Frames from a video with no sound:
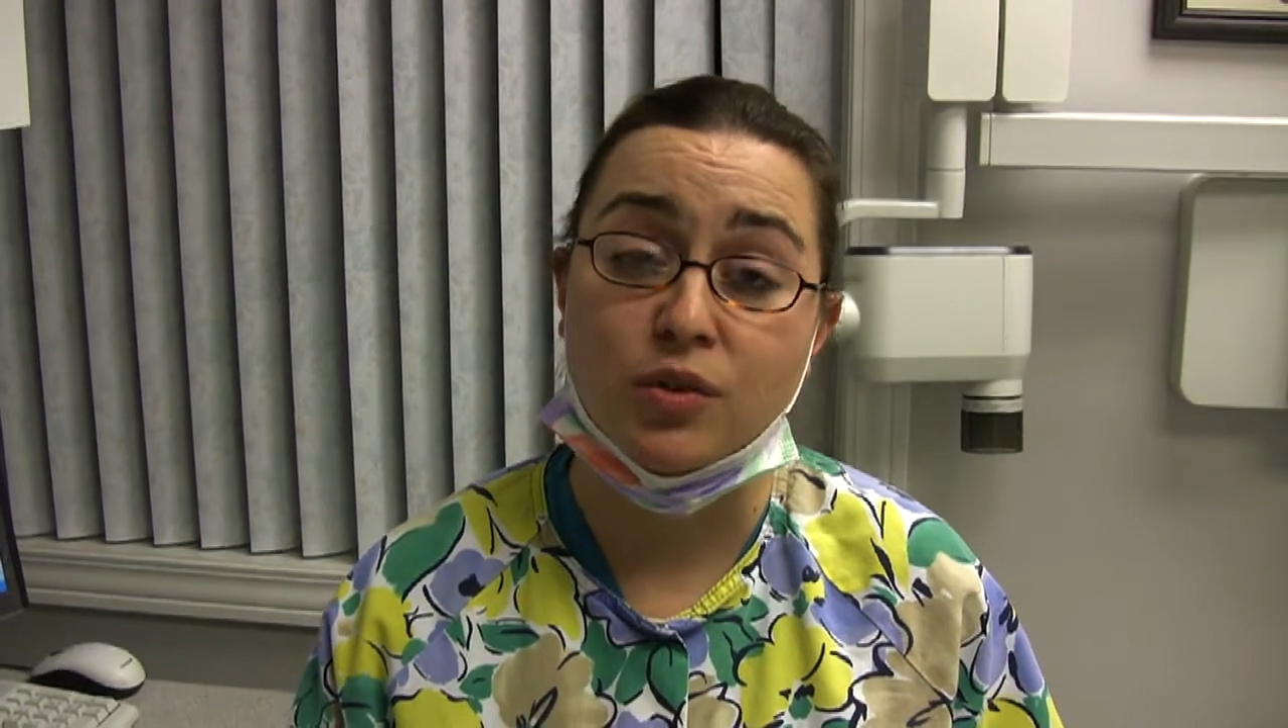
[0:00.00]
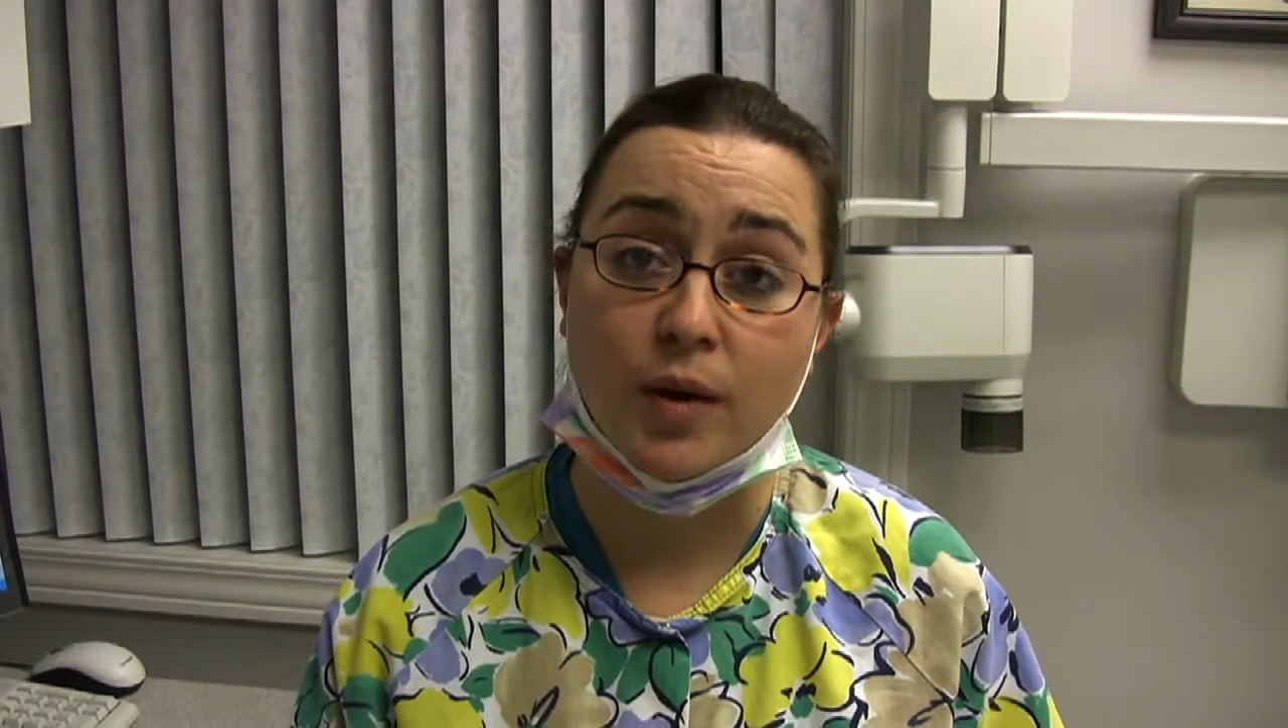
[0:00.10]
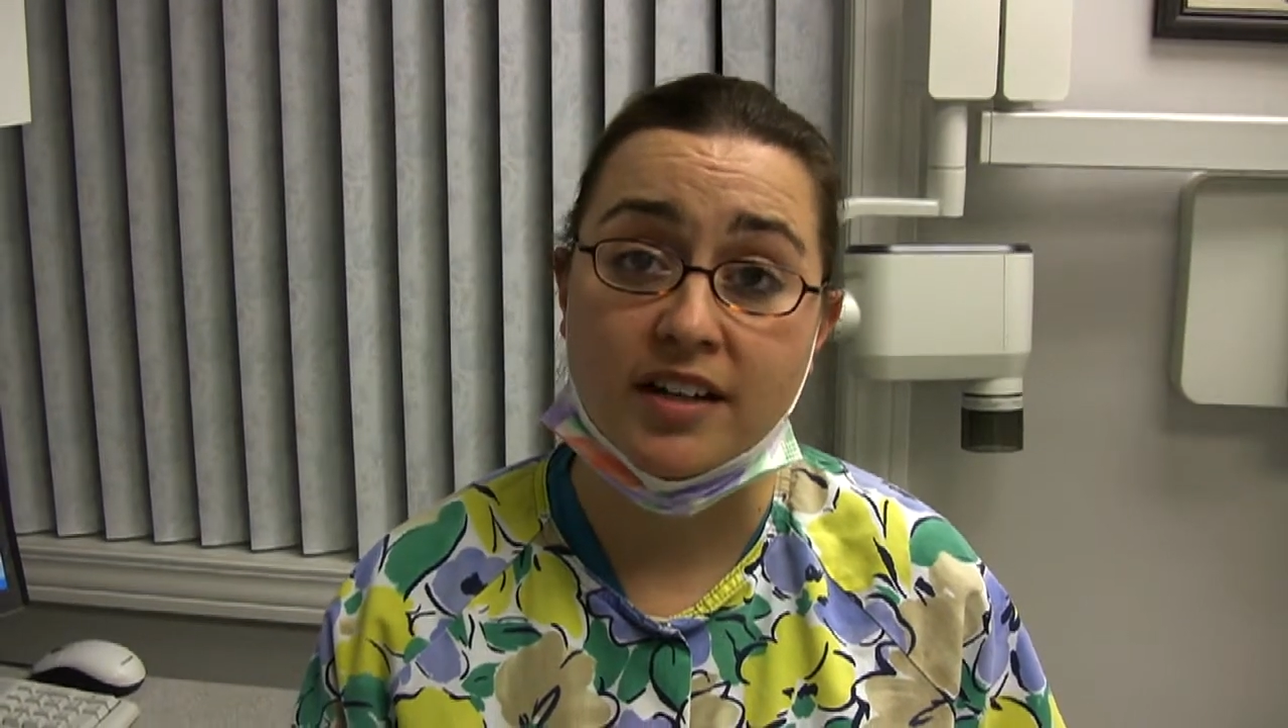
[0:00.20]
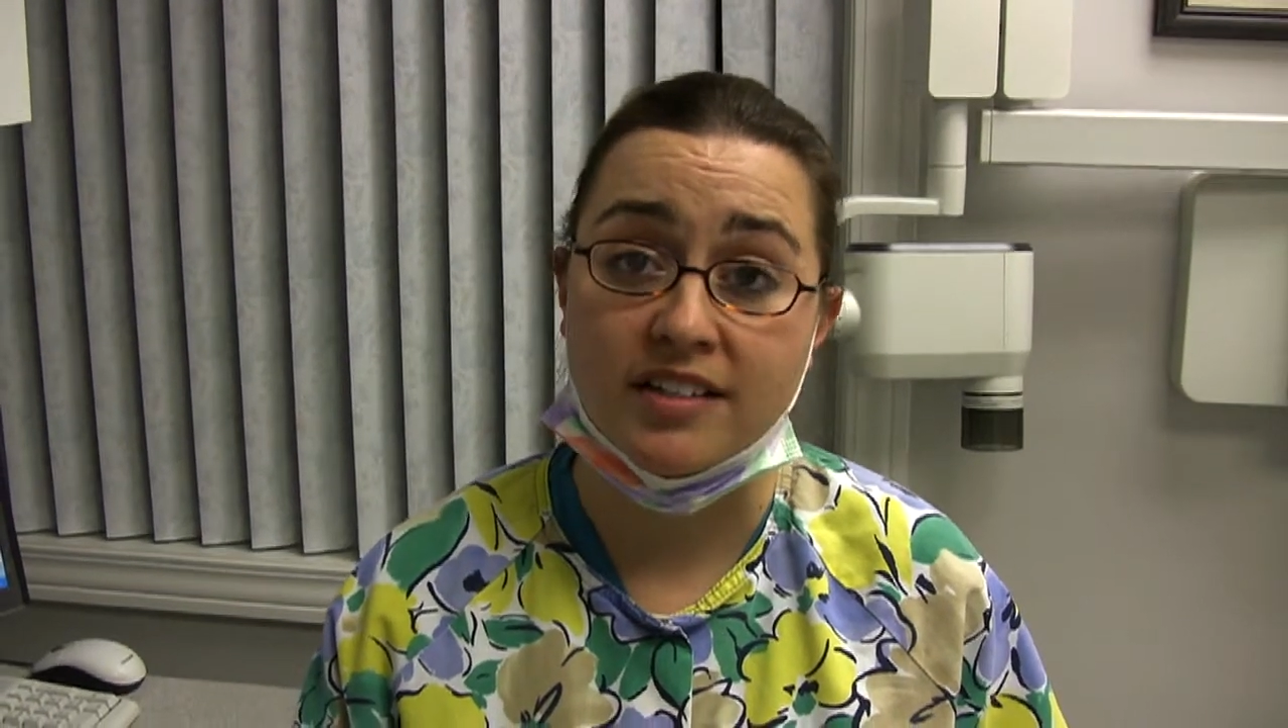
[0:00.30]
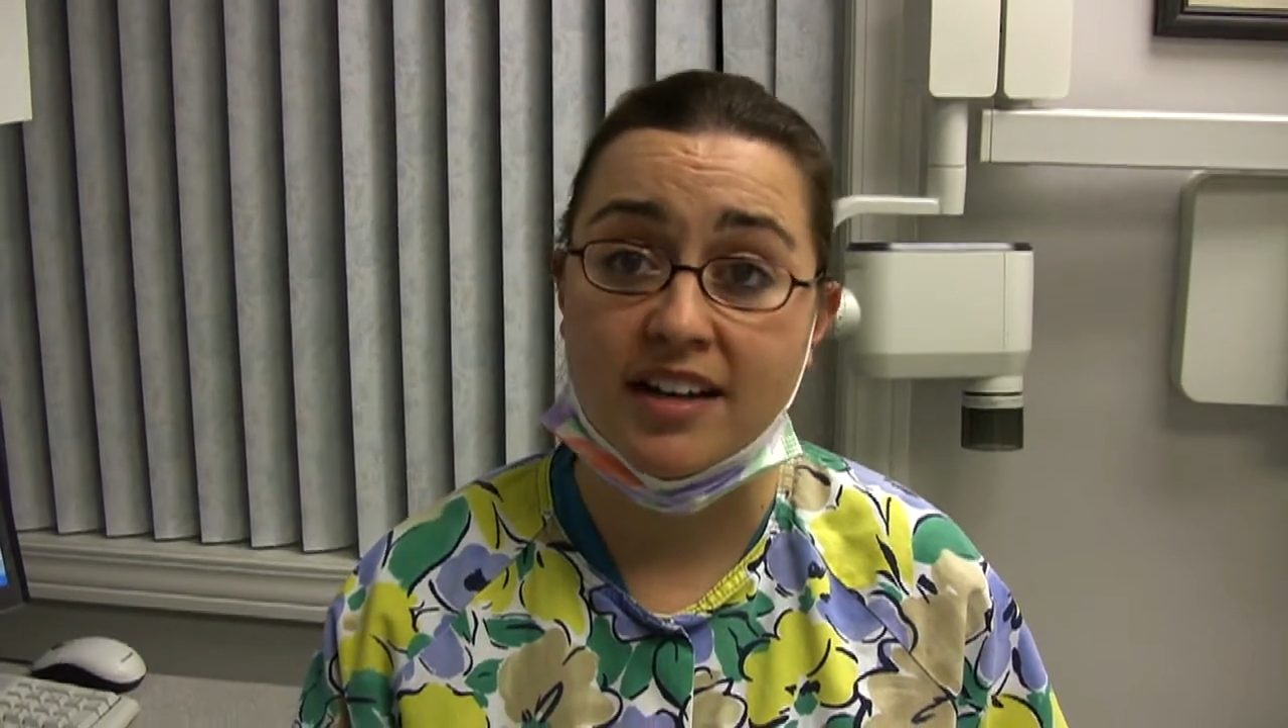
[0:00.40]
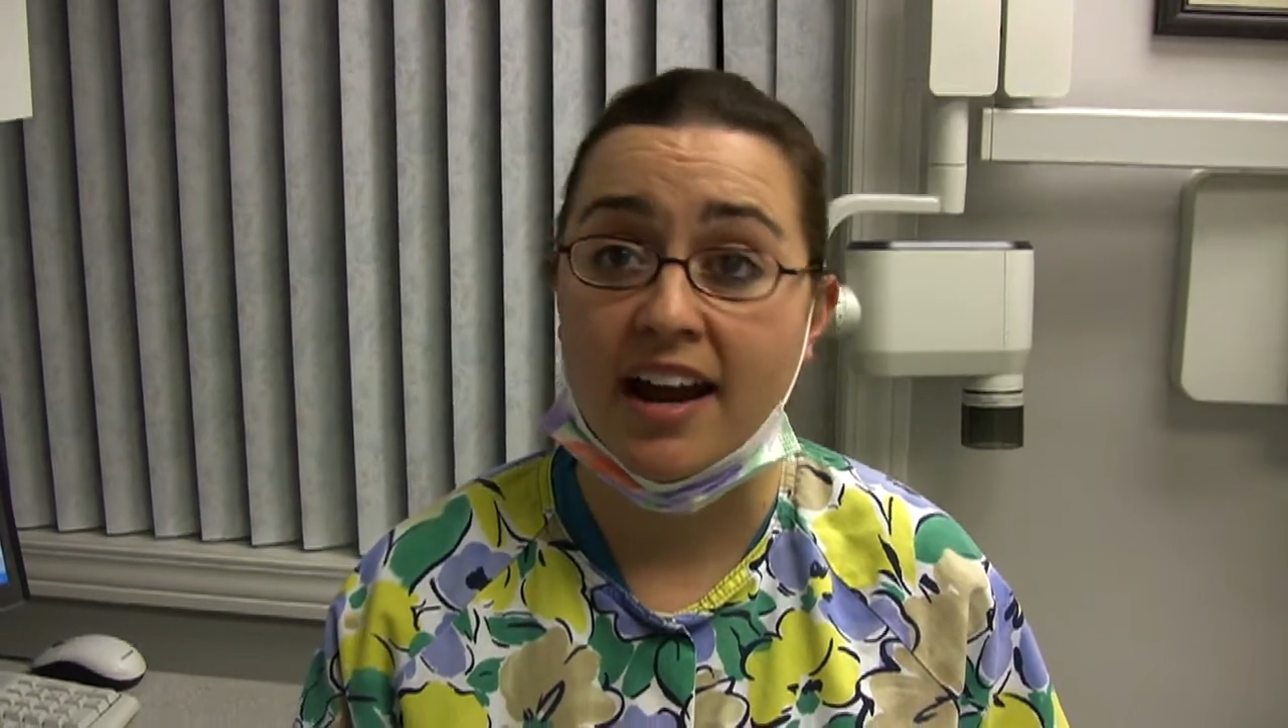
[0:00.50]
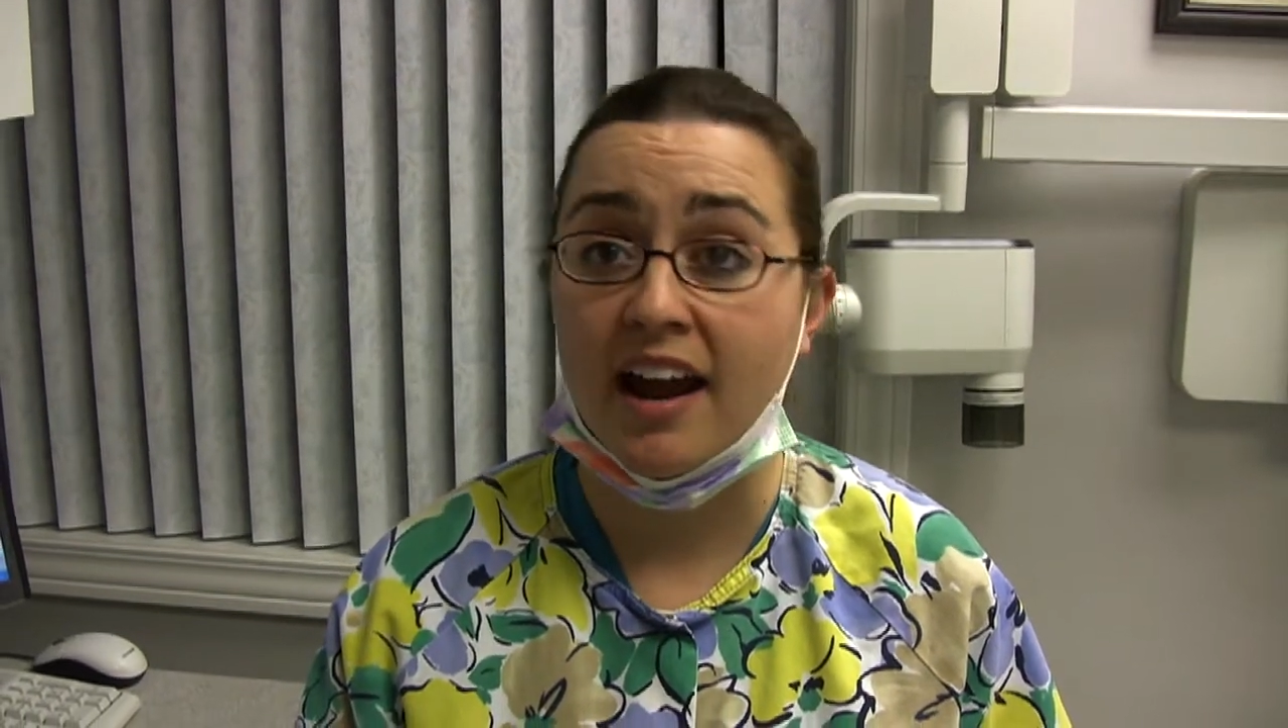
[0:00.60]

twice a day